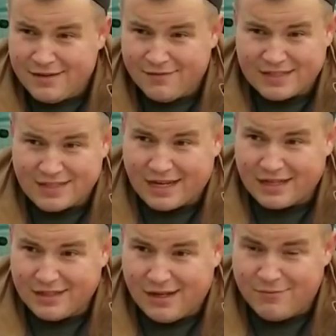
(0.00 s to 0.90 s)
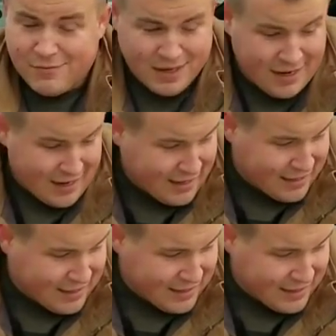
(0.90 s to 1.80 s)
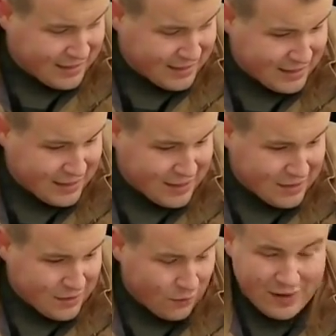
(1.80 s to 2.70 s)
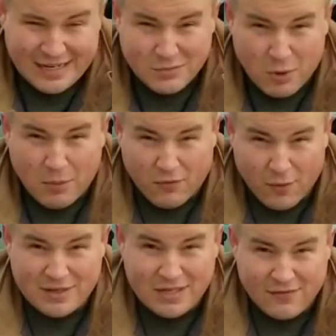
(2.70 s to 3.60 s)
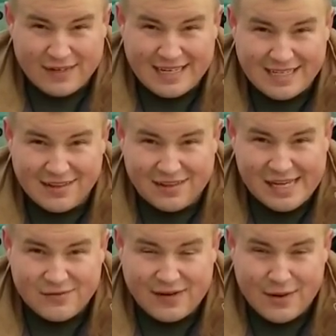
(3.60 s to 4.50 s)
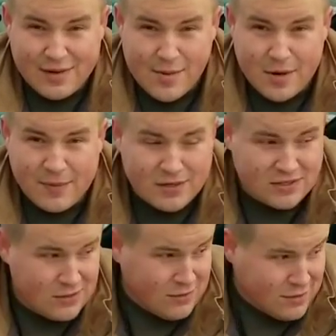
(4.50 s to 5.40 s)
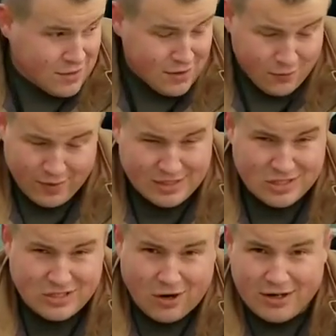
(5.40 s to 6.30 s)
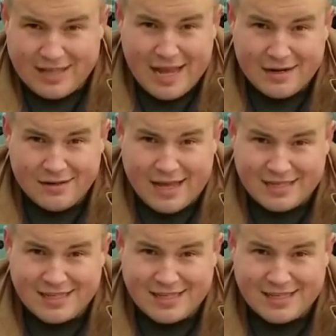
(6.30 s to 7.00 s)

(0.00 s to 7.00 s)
like the glove. But we got some more performance stuff, like I said in the last video, coming up here soon. We just started that cycle